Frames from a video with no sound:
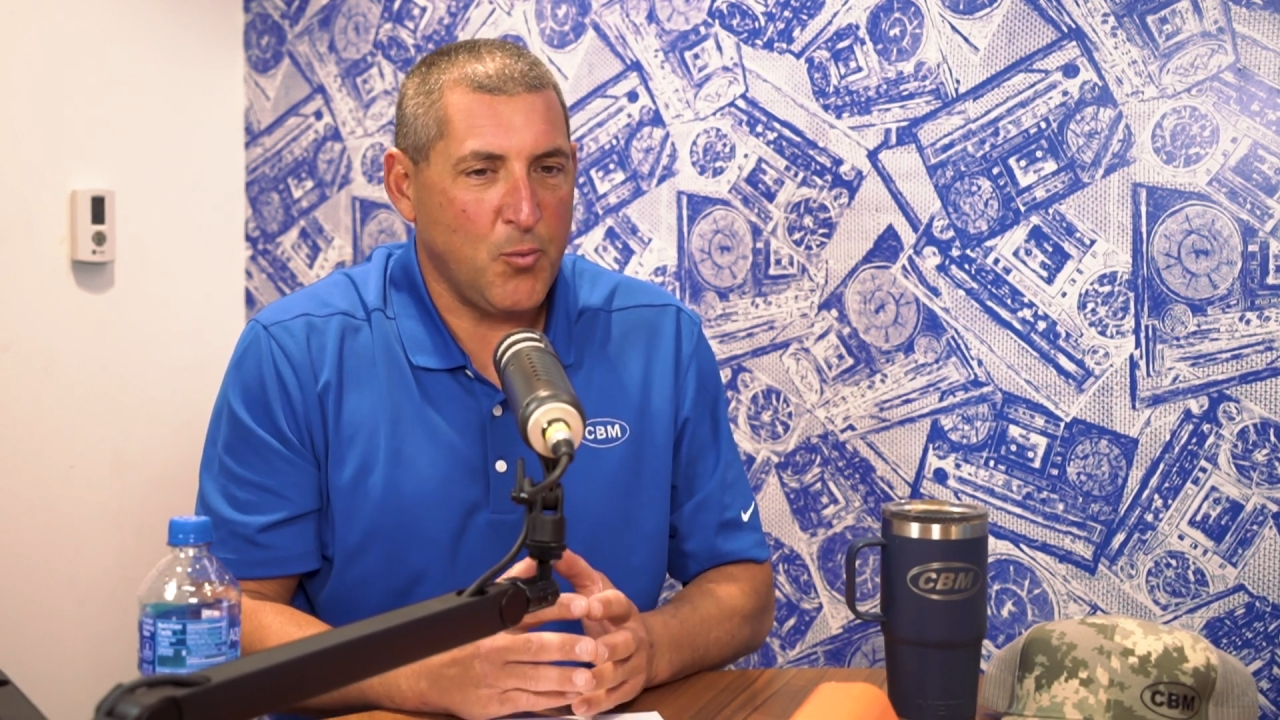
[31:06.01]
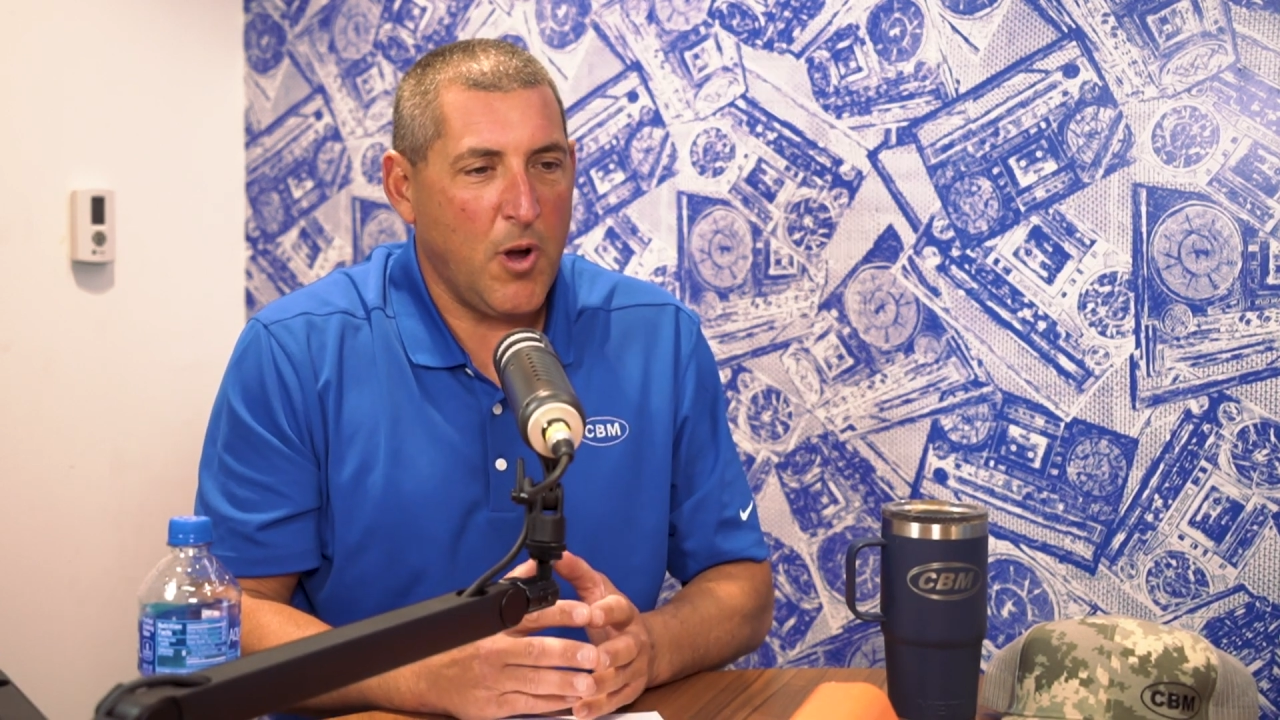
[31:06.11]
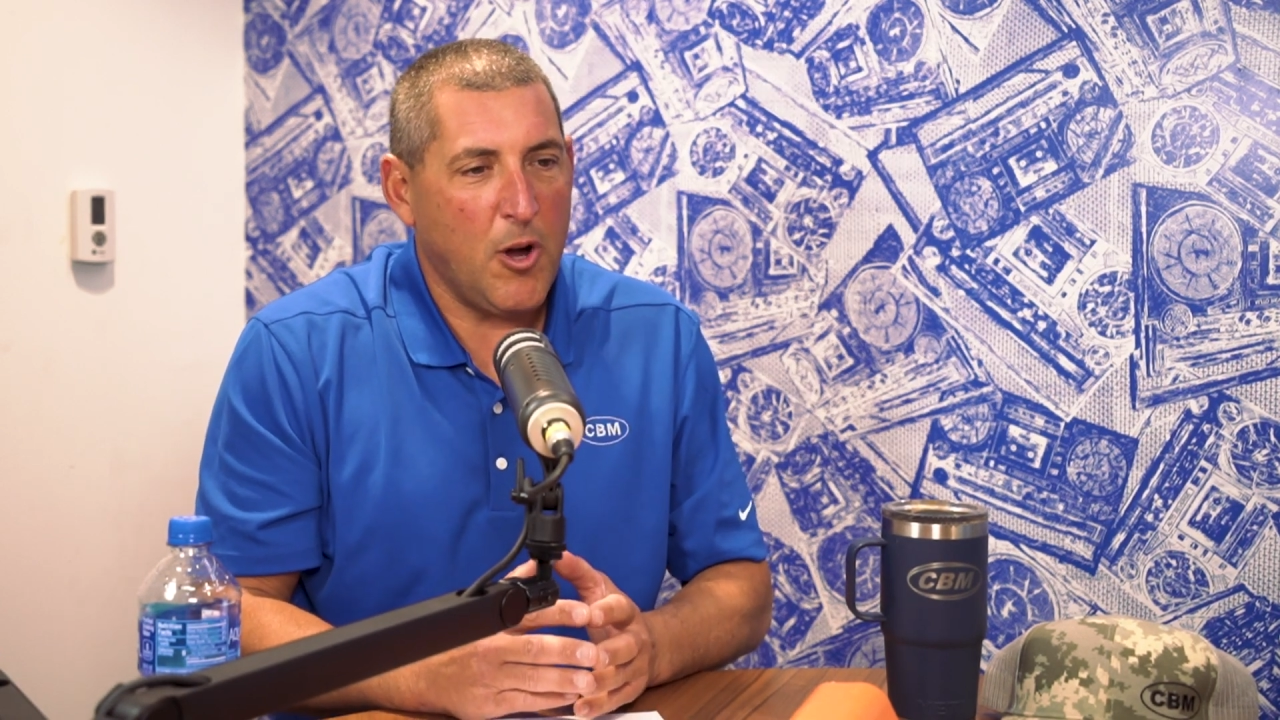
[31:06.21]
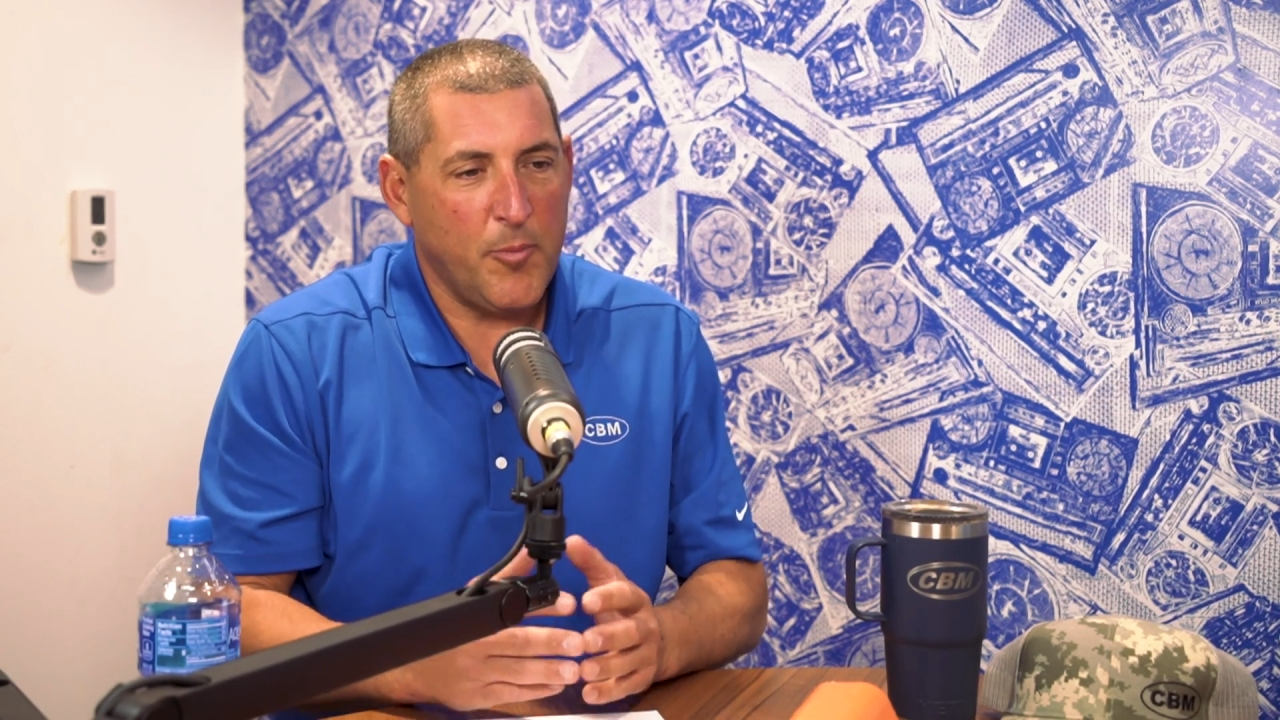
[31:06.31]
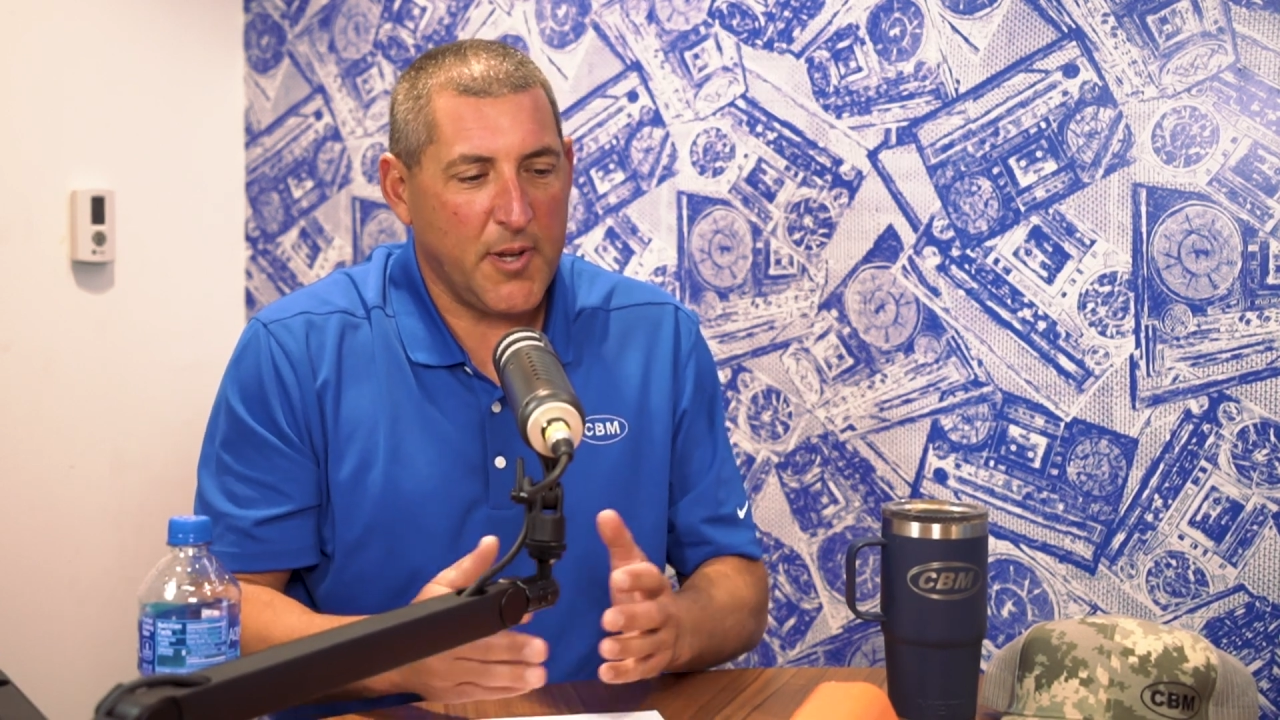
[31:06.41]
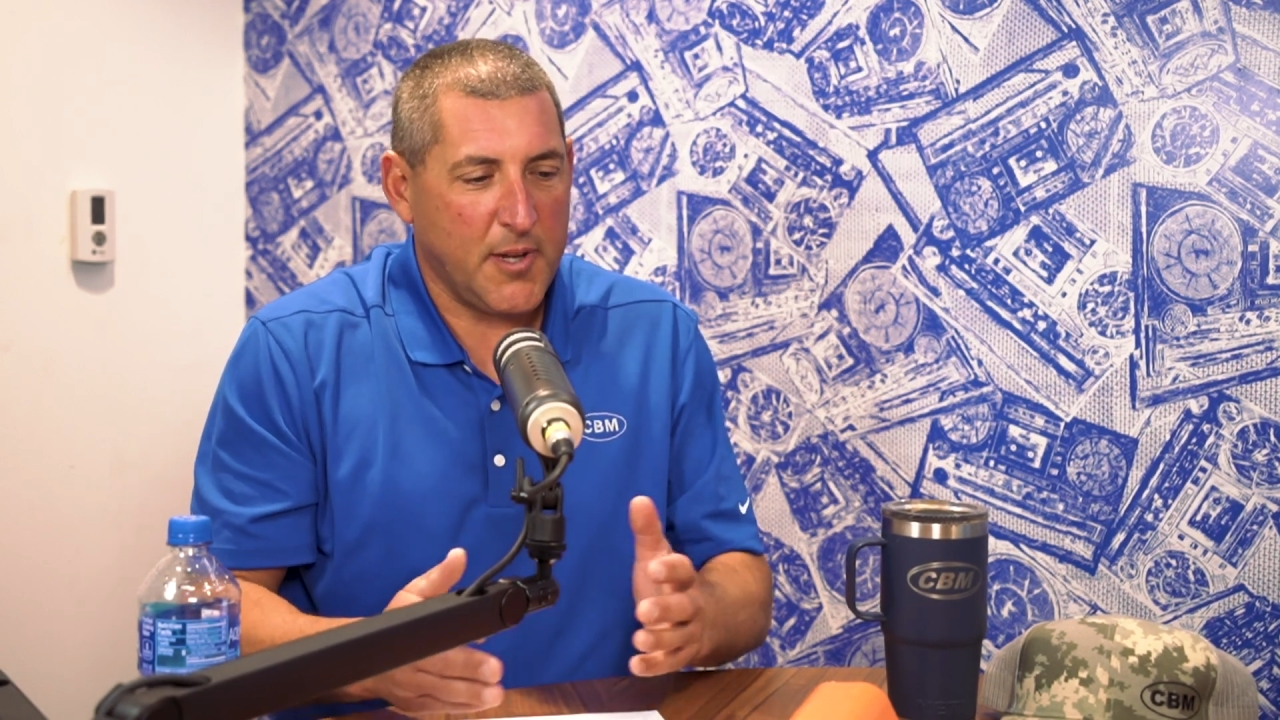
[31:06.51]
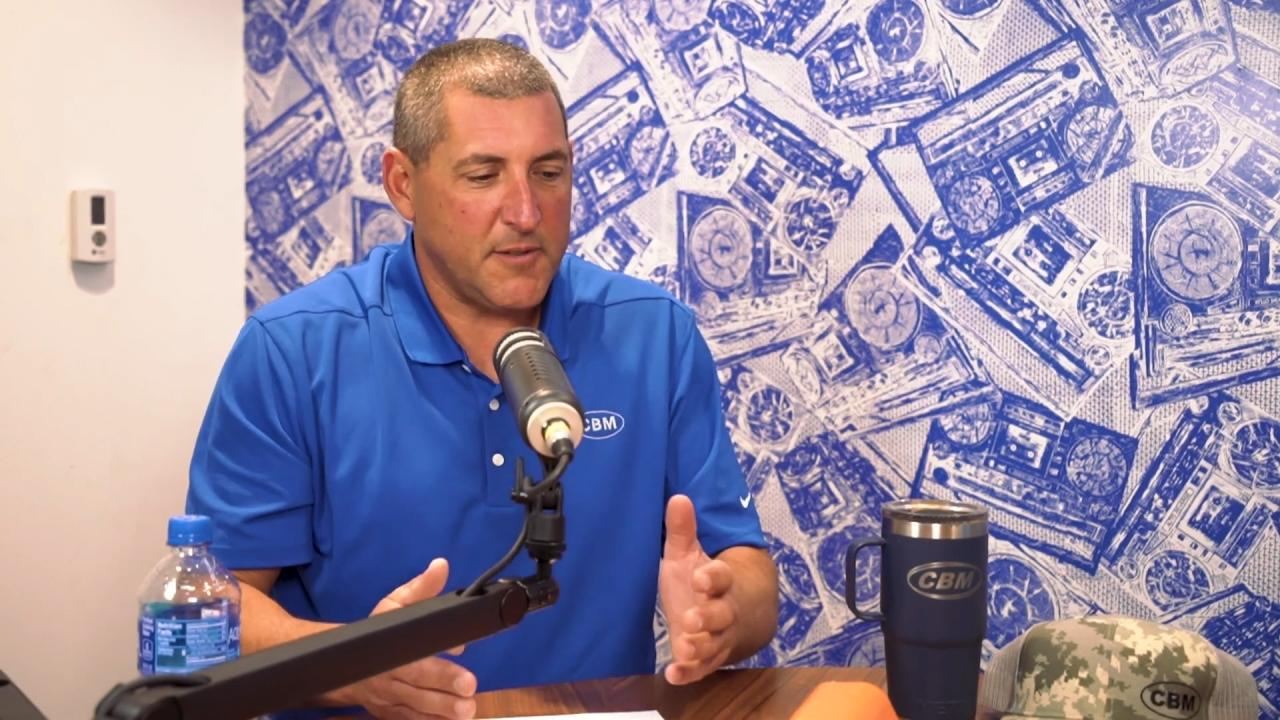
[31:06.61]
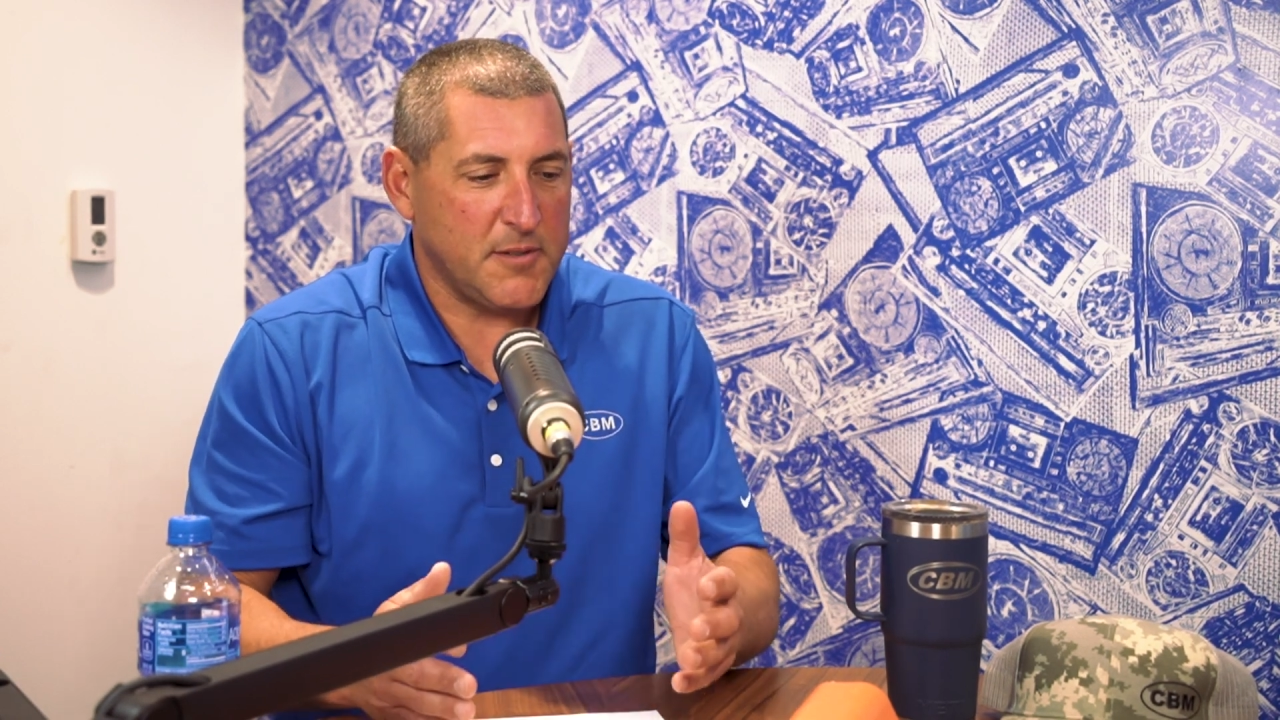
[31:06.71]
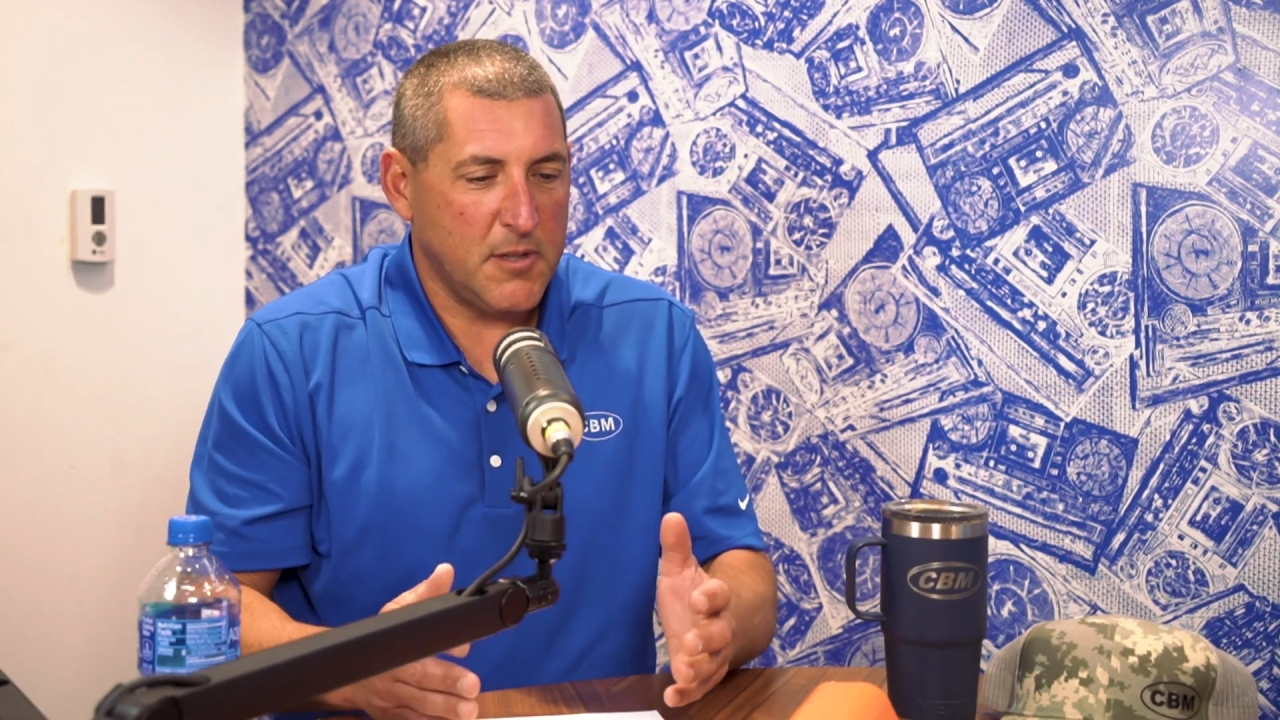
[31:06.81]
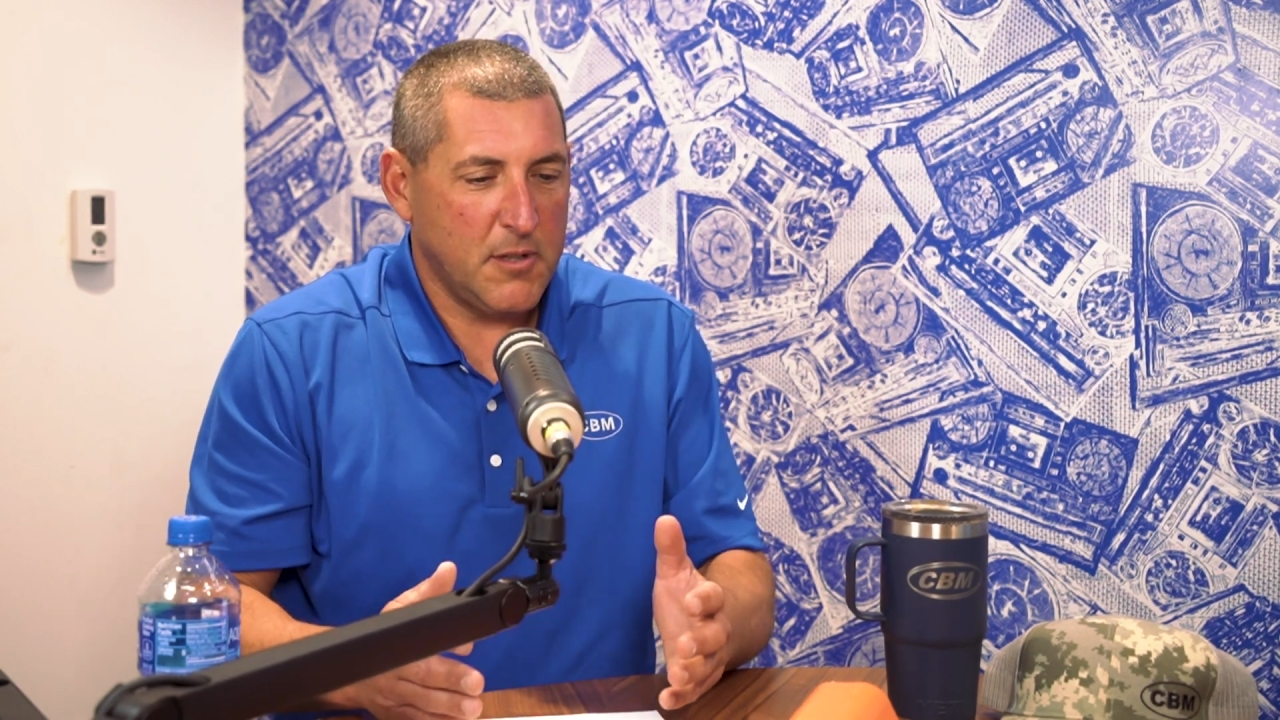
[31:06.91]
well,
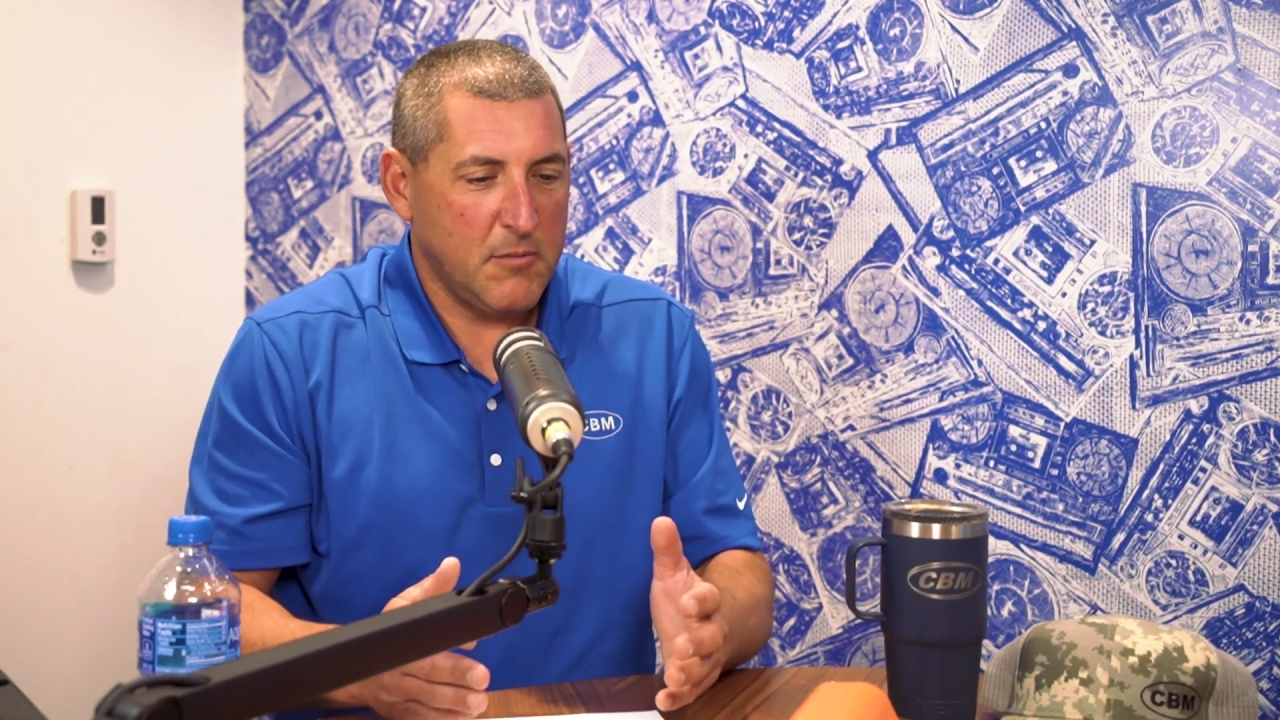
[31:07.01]
because